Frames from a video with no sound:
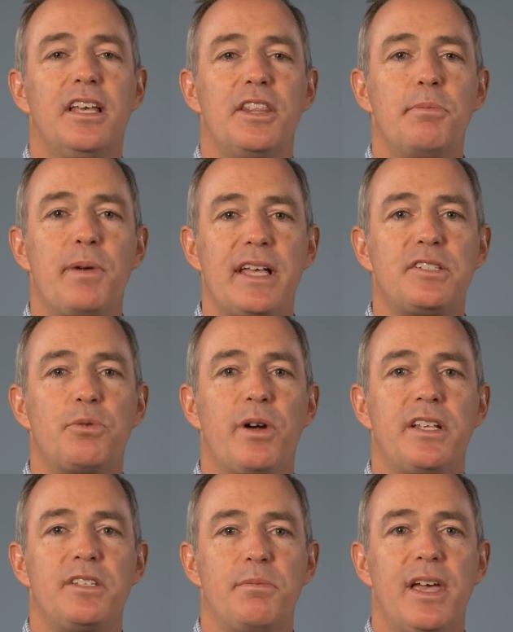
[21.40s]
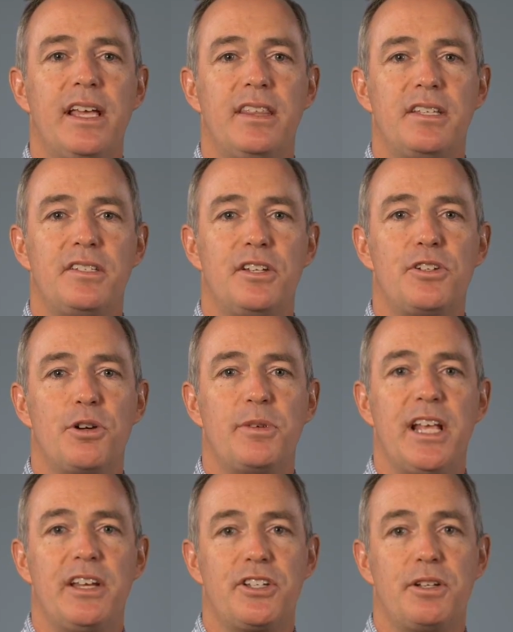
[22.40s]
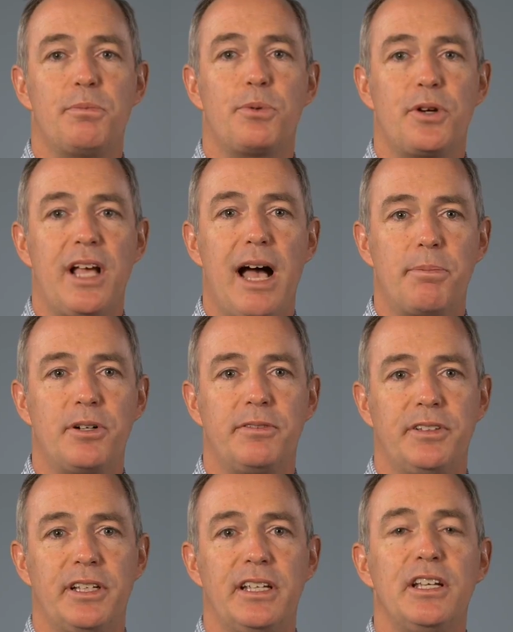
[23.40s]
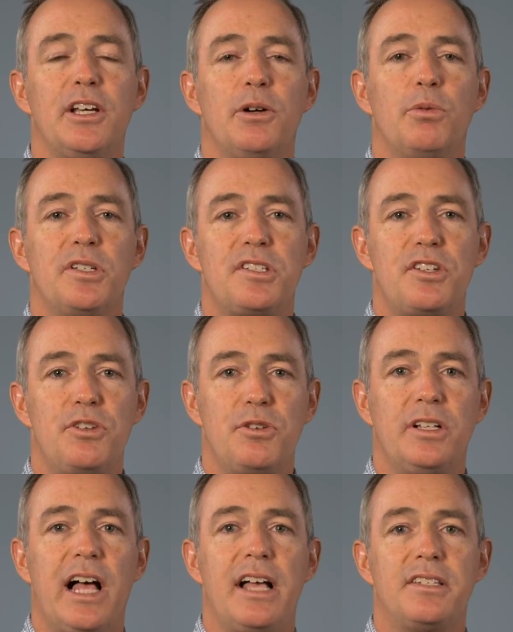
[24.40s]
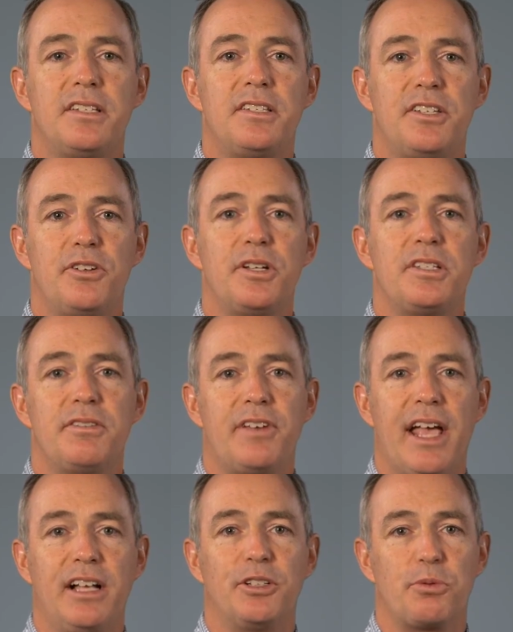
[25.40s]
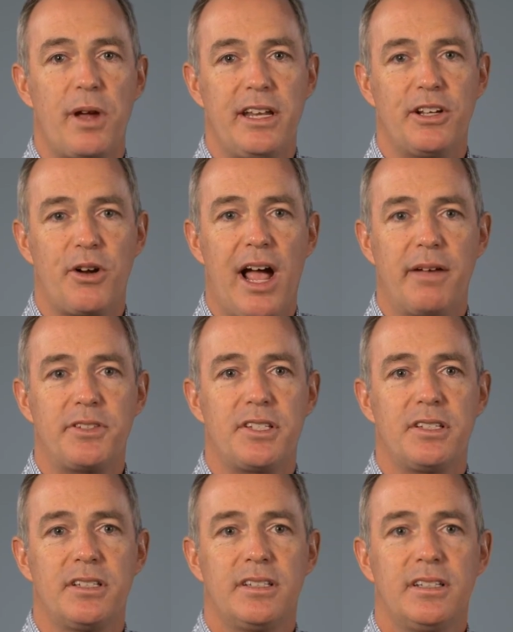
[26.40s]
the best way to make this determination preoperatively was to utilize a series of angled radiographs.